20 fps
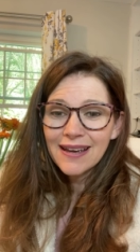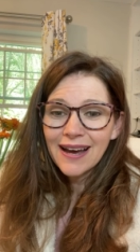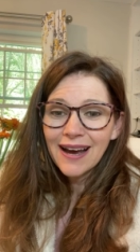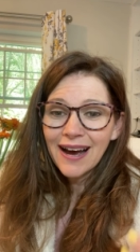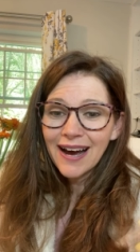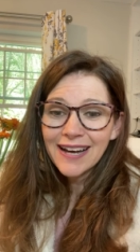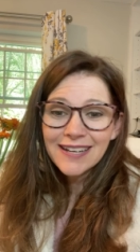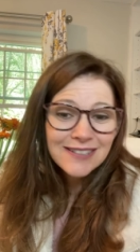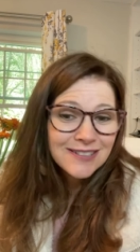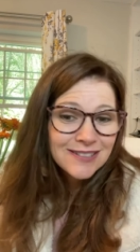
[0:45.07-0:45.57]

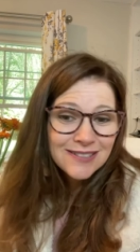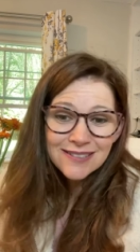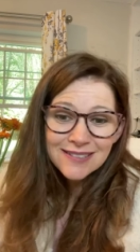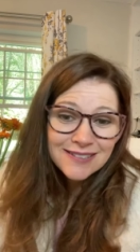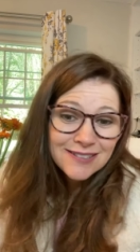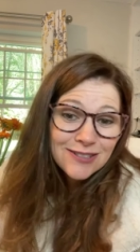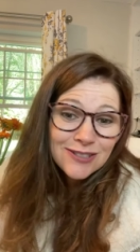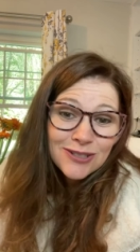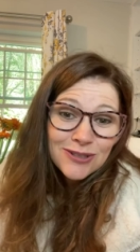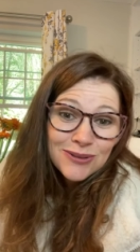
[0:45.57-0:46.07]
I
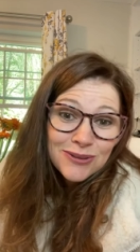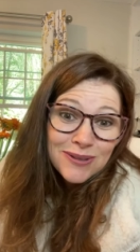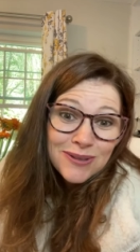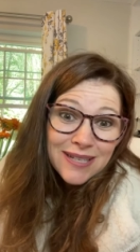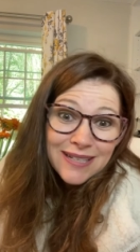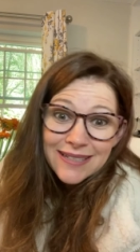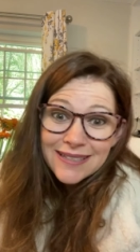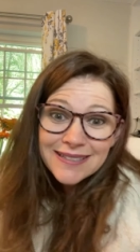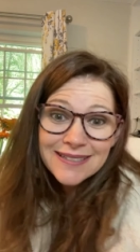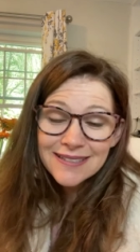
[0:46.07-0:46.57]
do
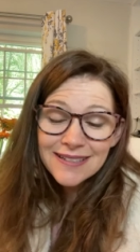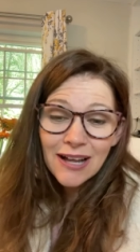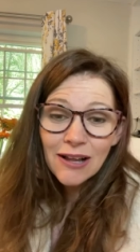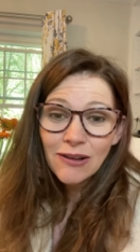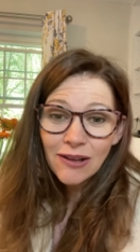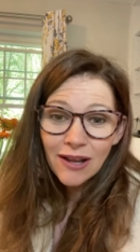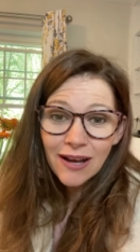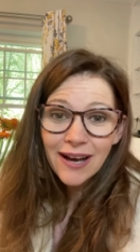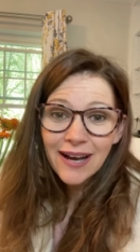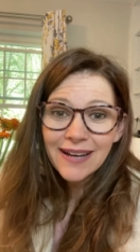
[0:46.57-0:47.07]
this a
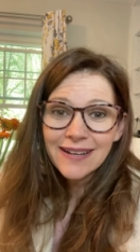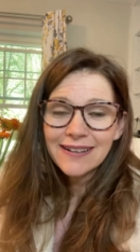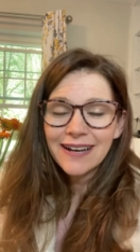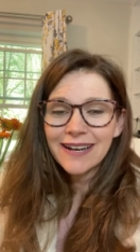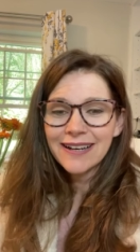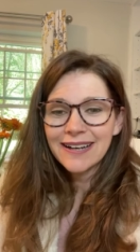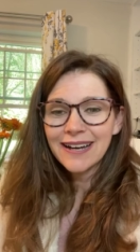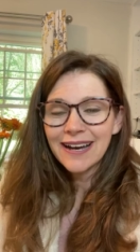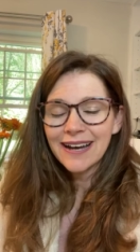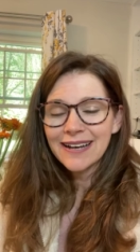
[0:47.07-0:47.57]
lot
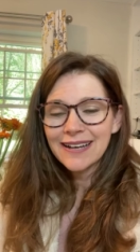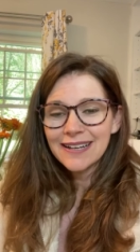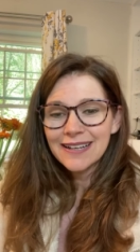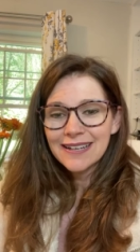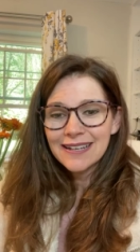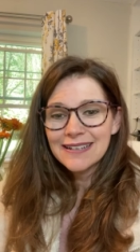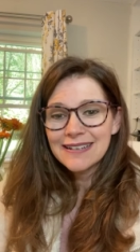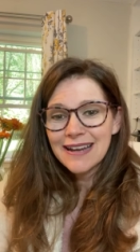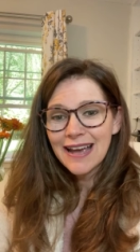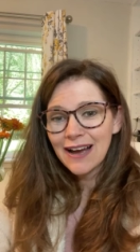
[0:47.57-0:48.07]
and I
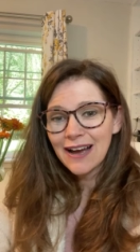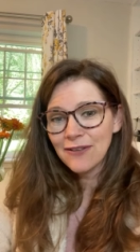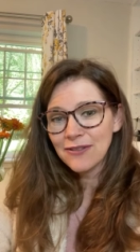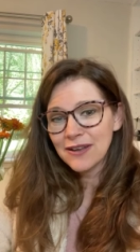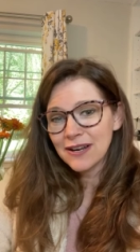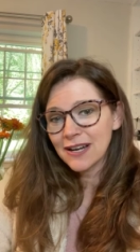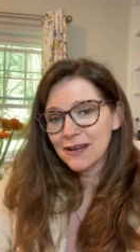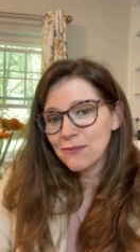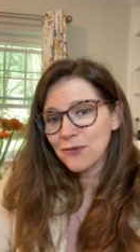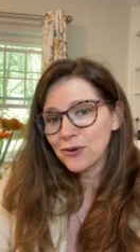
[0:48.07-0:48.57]
now
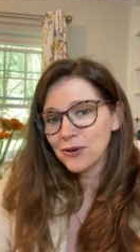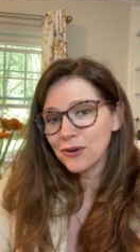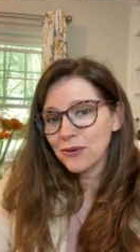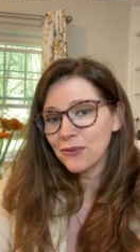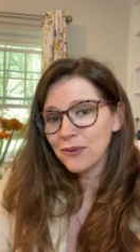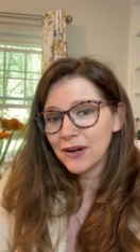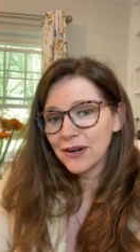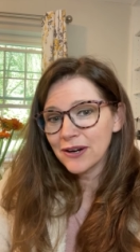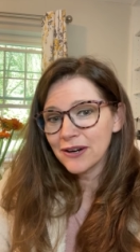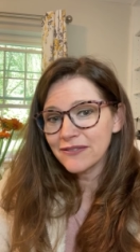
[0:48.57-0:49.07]
that I'm more
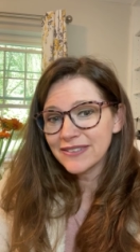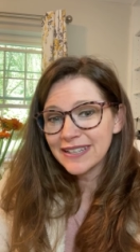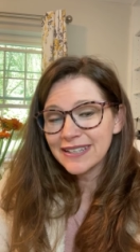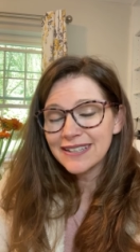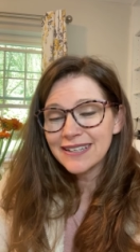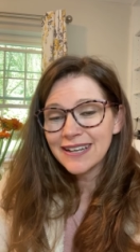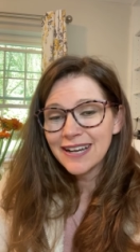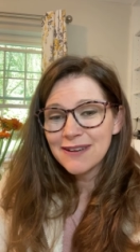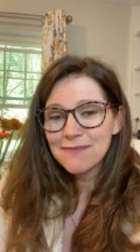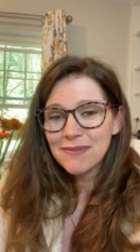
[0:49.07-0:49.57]
aware of it,
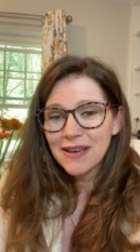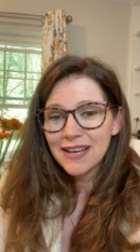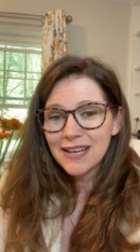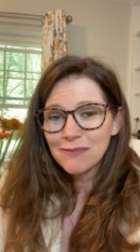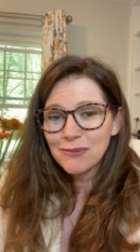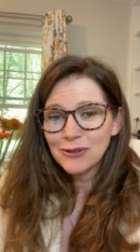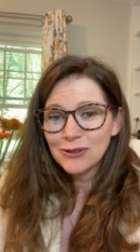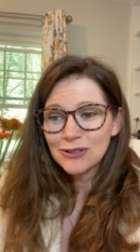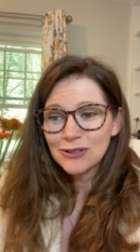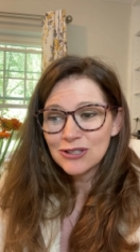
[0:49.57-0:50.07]
I'm
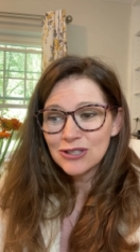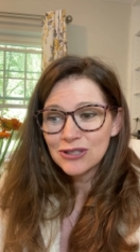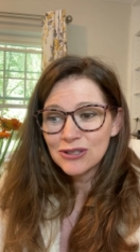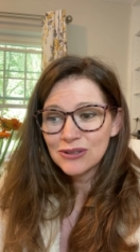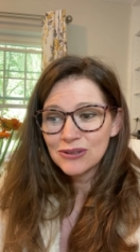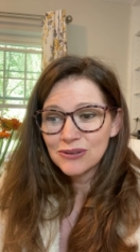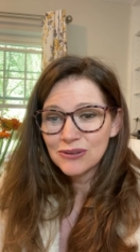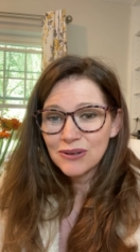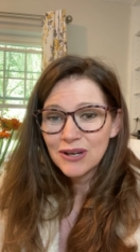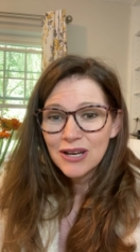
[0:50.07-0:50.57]
able
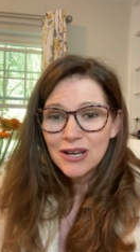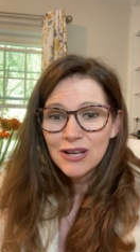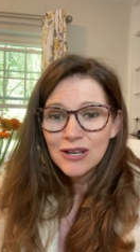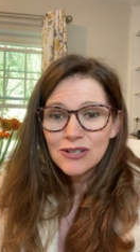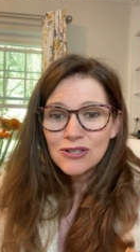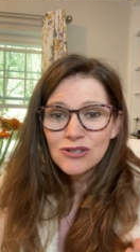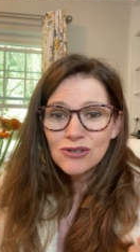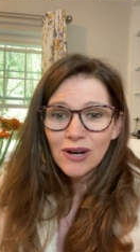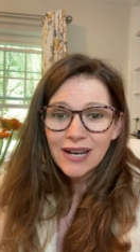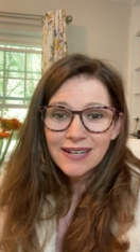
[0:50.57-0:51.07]
to
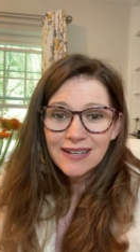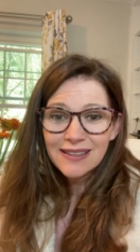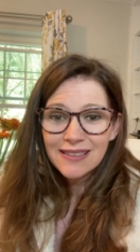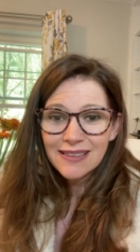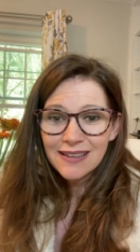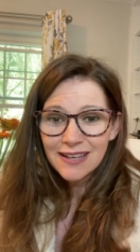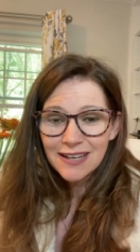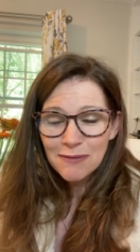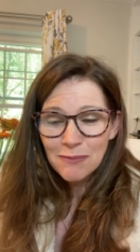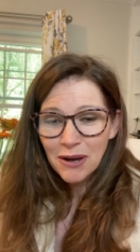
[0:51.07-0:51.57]
try to
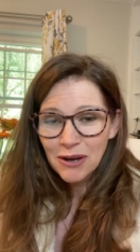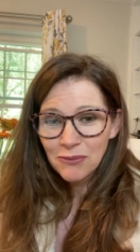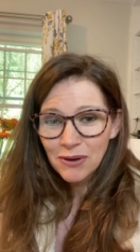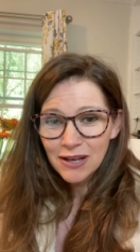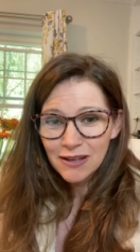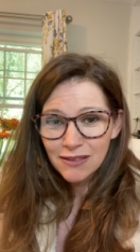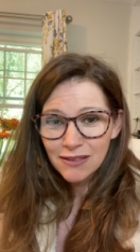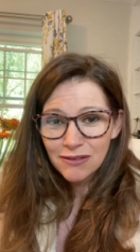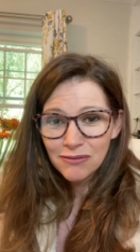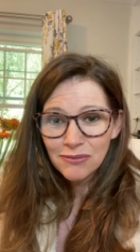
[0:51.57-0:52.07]
think my
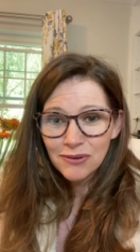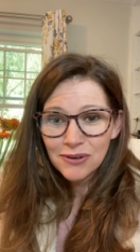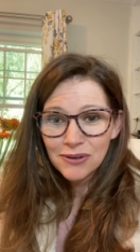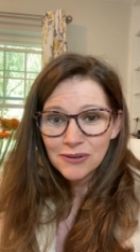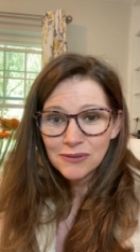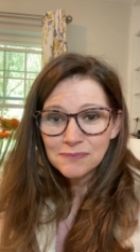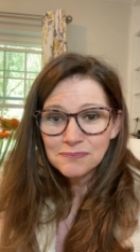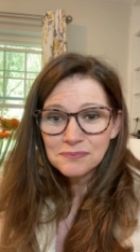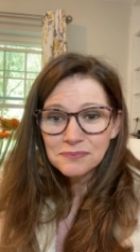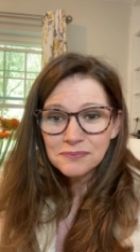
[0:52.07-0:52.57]
way
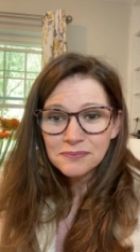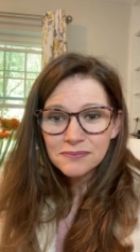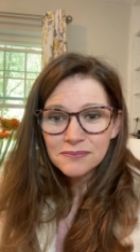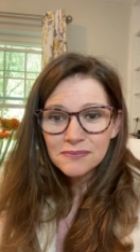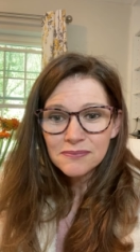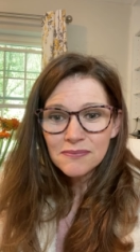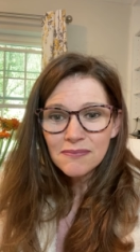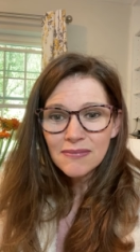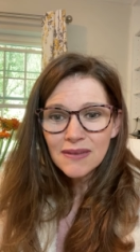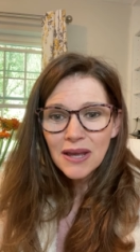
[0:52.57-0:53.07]
through.
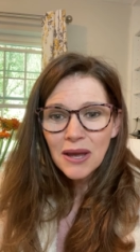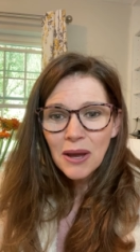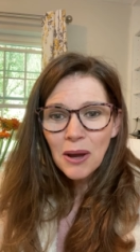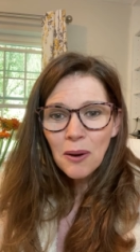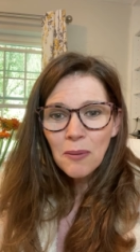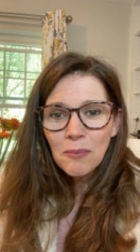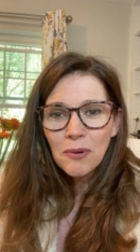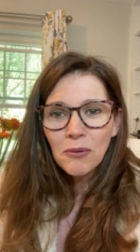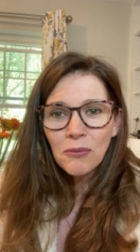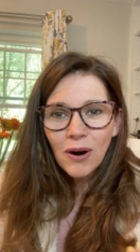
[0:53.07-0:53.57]

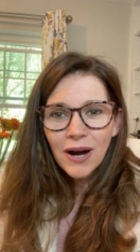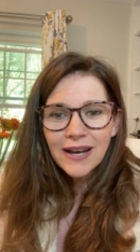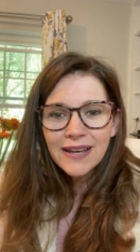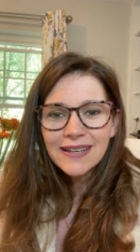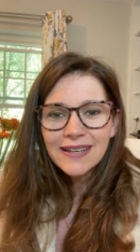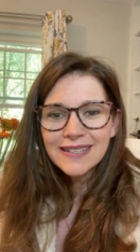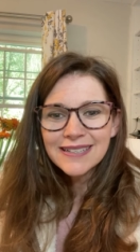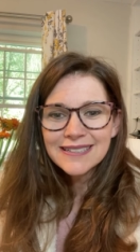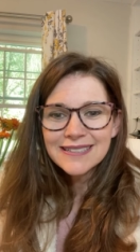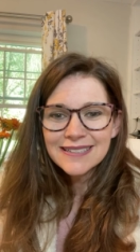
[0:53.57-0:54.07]
But why
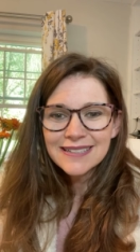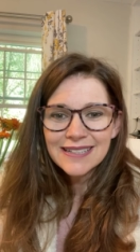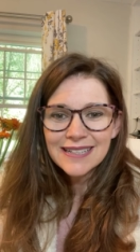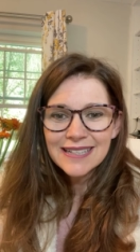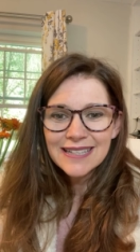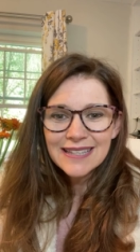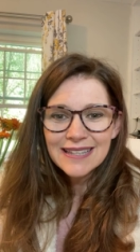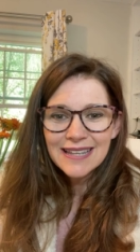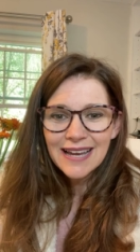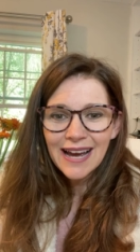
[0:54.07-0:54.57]
is
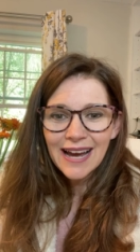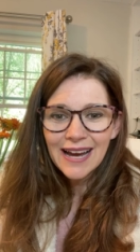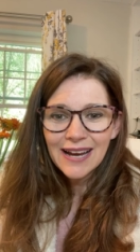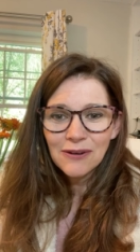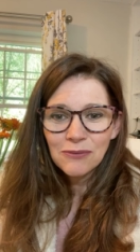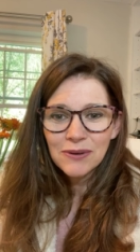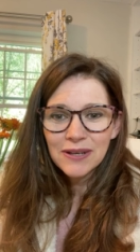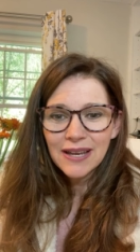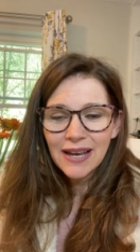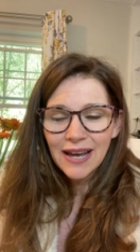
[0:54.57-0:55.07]
it that
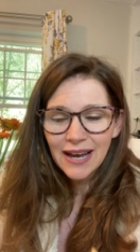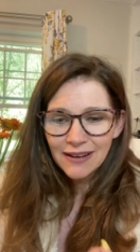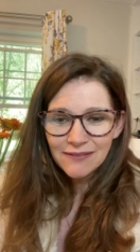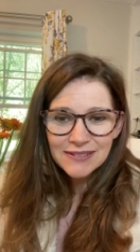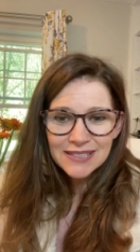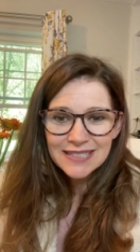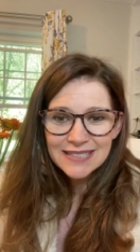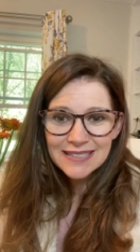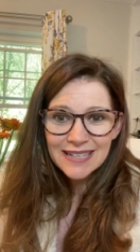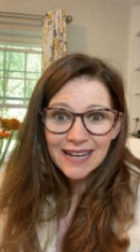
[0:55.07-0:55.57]
we have
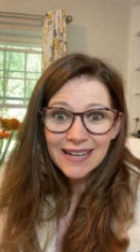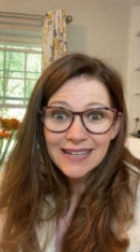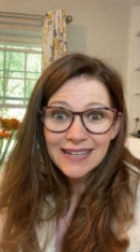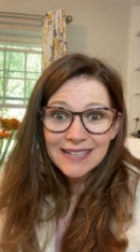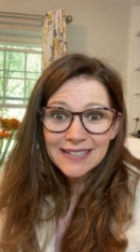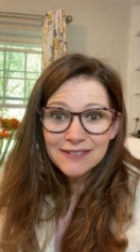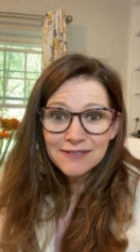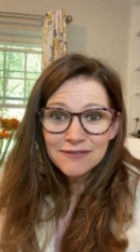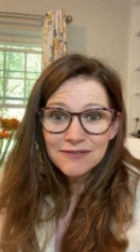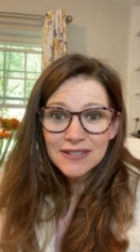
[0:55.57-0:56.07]
these
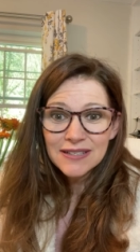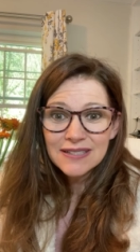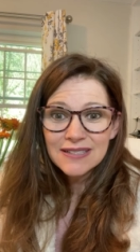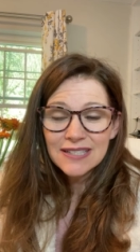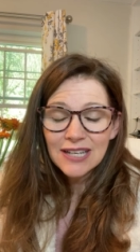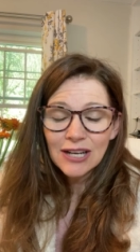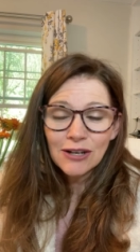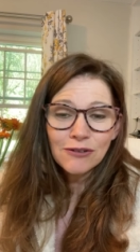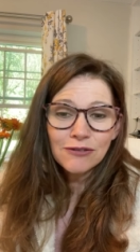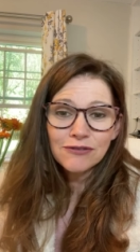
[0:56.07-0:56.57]
negative
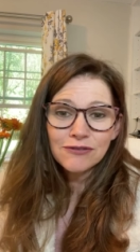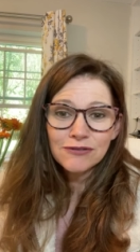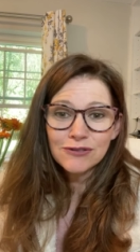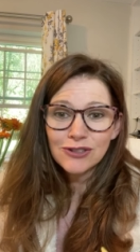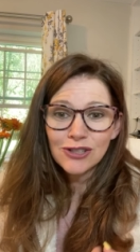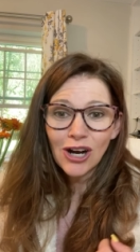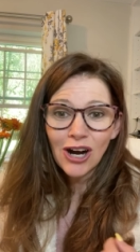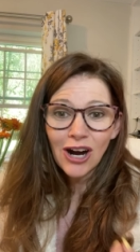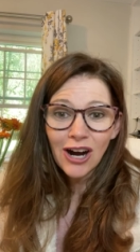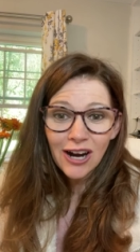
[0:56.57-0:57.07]

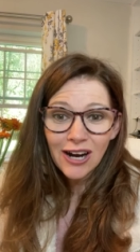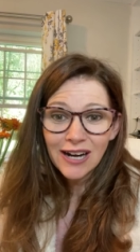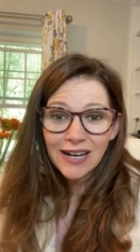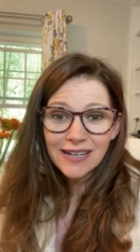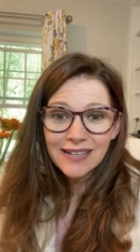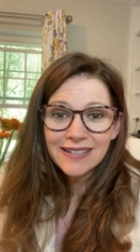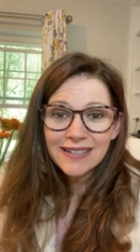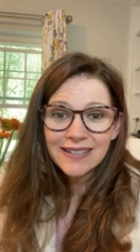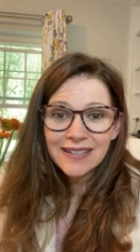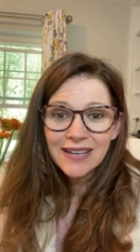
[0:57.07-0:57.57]

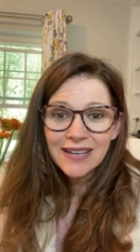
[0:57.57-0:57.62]
self-talk?